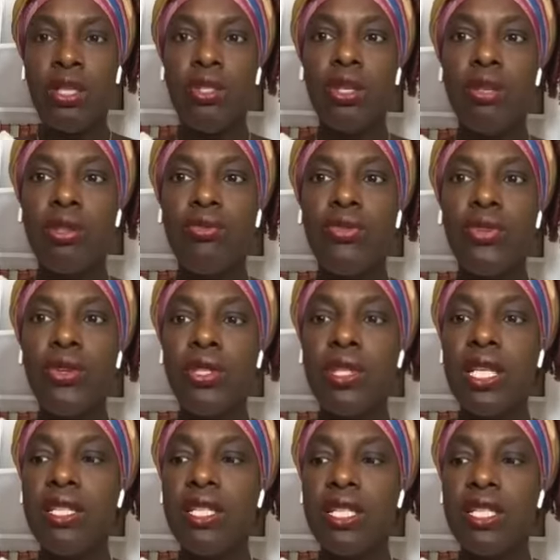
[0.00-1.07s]
So the first
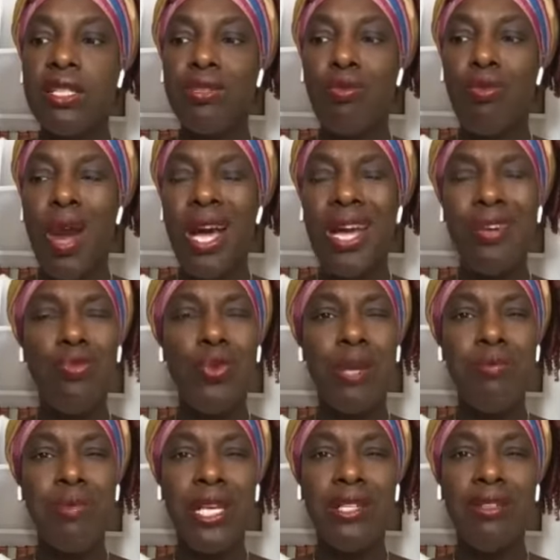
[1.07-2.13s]
thing is, why
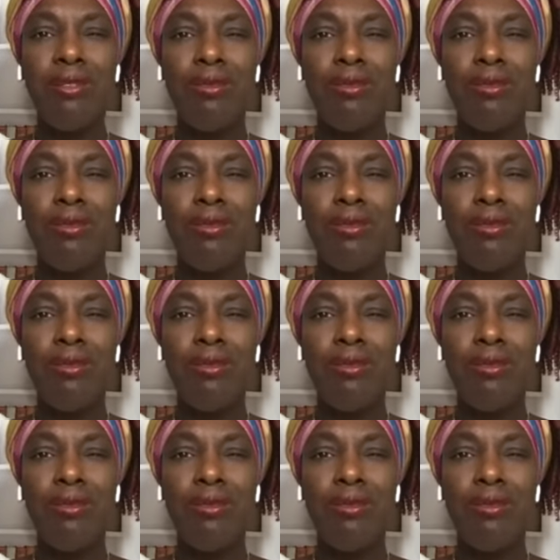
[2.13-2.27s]
women?